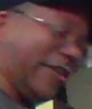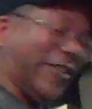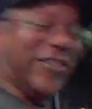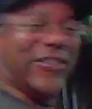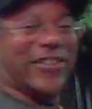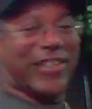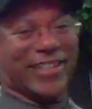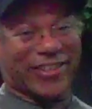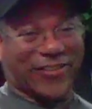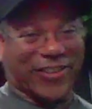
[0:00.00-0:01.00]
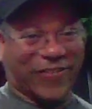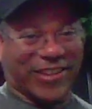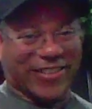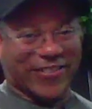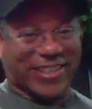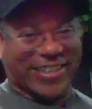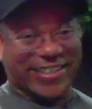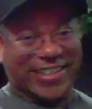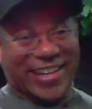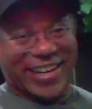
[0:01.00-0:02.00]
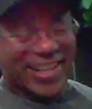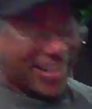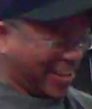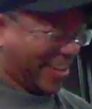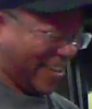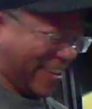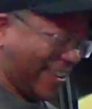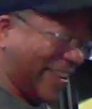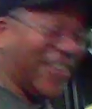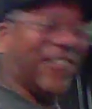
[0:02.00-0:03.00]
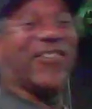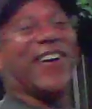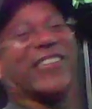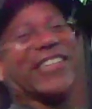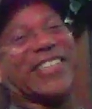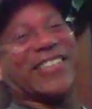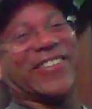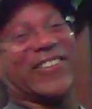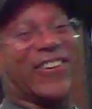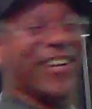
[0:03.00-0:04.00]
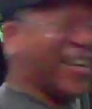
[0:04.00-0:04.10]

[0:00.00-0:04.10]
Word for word: you can only eat so much peanut butter and jelly. Ramen gets old.